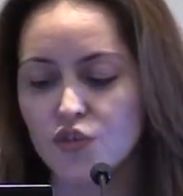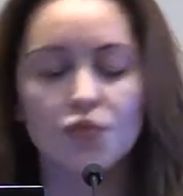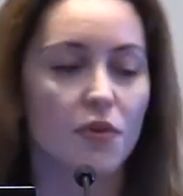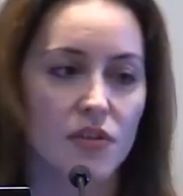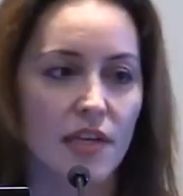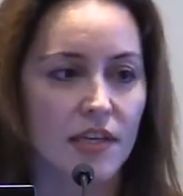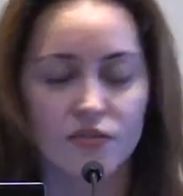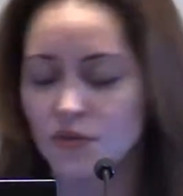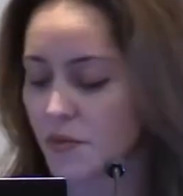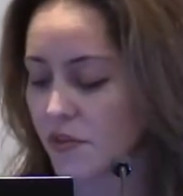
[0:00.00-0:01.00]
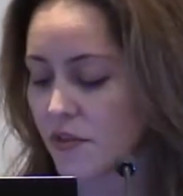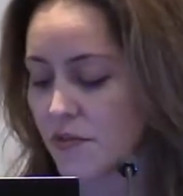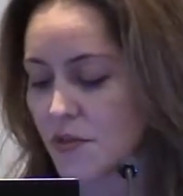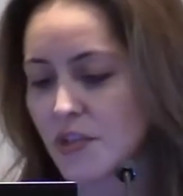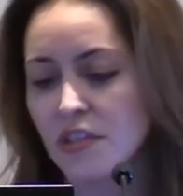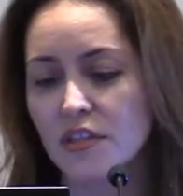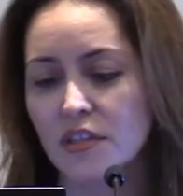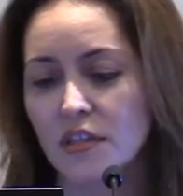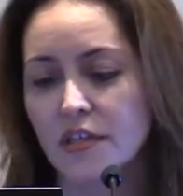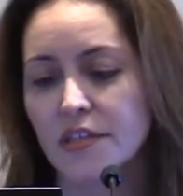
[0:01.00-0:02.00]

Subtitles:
tubers, like in tuberous sclerosis.